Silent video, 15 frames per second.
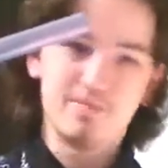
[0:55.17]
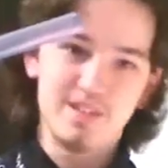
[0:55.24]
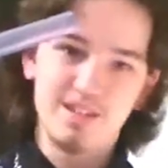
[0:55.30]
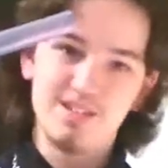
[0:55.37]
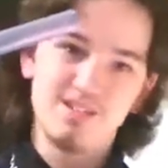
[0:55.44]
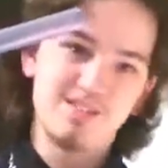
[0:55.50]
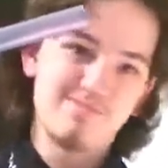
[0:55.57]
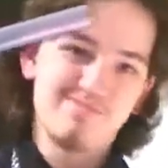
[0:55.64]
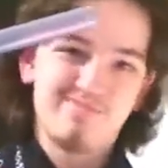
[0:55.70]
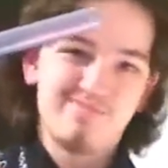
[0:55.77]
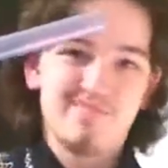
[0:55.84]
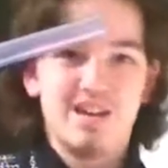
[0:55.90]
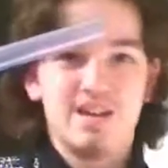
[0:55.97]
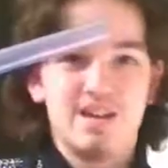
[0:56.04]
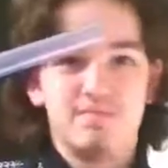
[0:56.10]
because
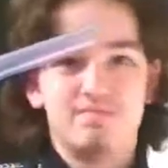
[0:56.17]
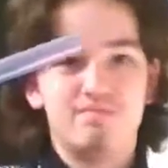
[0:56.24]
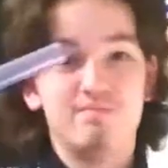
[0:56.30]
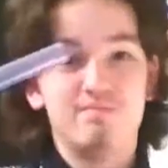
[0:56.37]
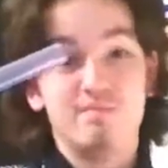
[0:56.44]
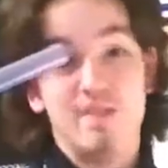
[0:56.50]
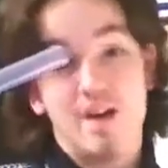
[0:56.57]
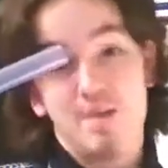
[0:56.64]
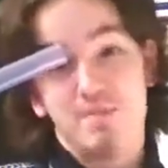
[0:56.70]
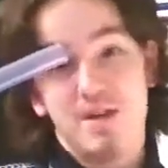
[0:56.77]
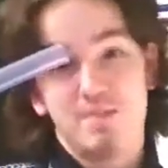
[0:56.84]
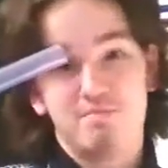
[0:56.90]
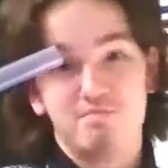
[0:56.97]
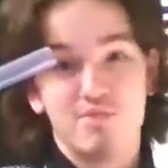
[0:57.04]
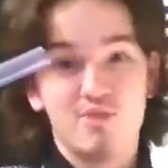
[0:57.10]
I'm
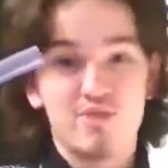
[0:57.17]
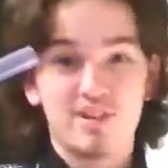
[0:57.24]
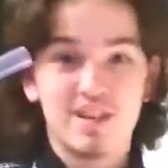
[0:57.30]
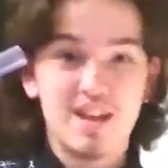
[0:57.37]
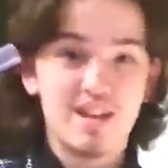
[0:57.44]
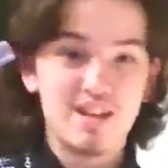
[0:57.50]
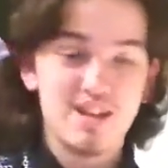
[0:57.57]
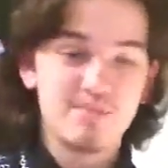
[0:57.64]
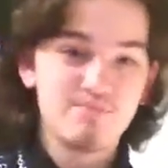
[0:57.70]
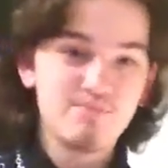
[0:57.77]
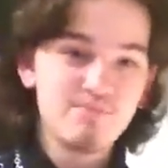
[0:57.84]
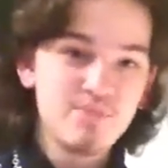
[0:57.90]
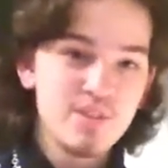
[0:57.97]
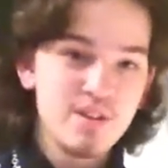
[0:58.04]
not perfect at it yet.